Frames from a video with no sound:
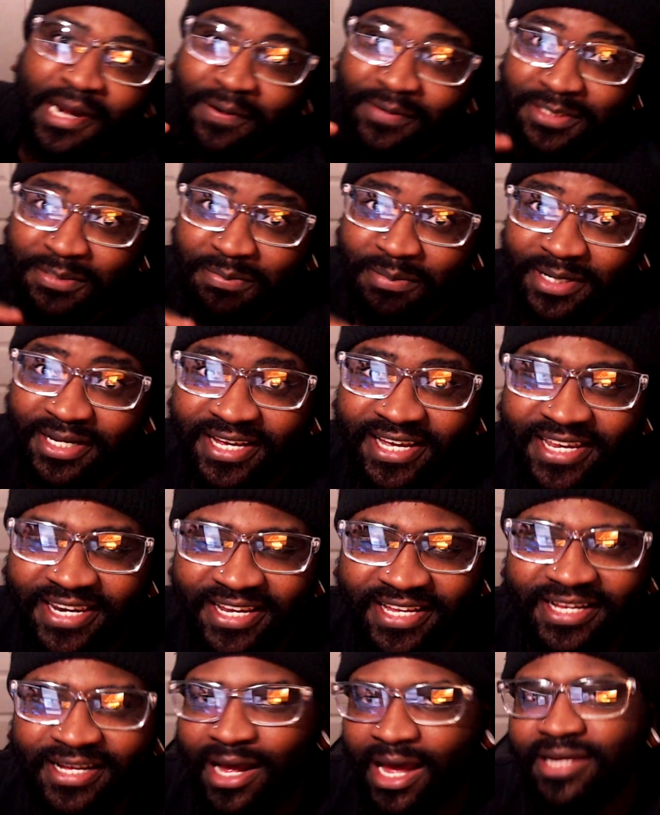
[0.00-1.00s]
was playing,
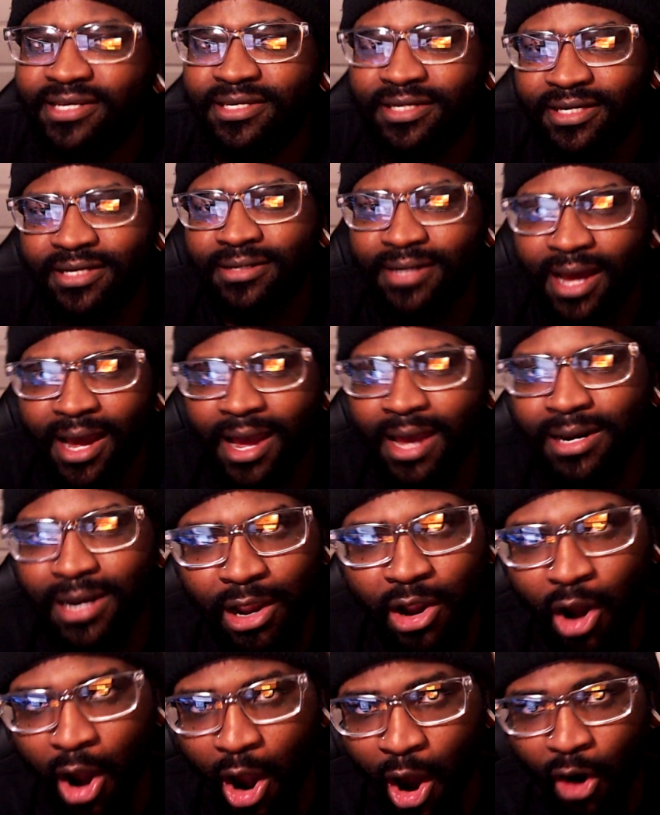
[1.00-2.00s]
huh? I did die
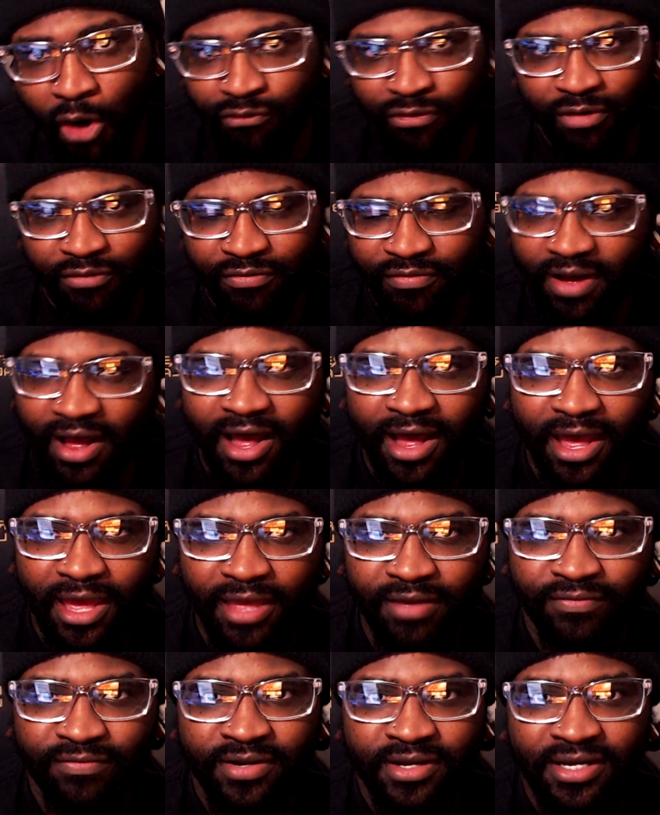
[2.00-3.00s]
like 0 for
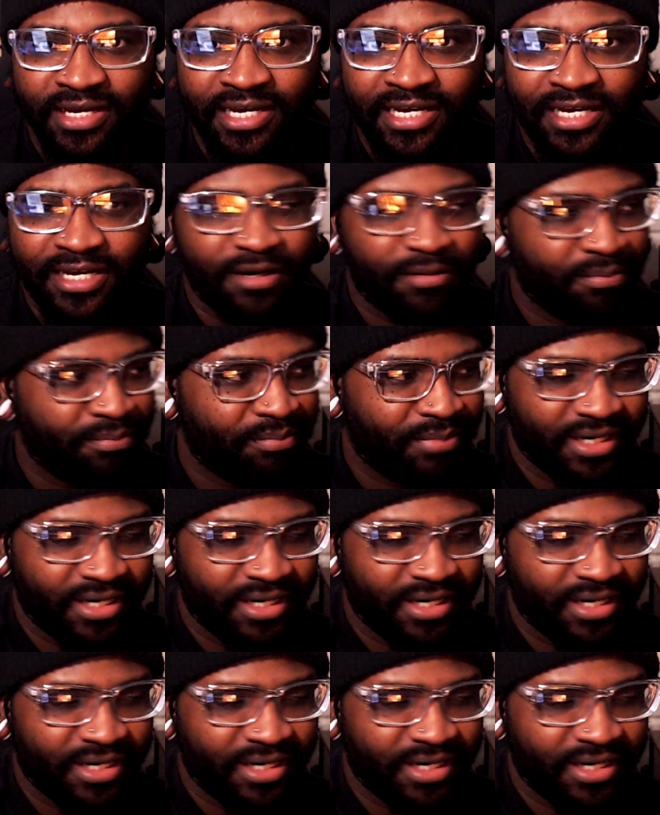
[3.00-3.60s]
5.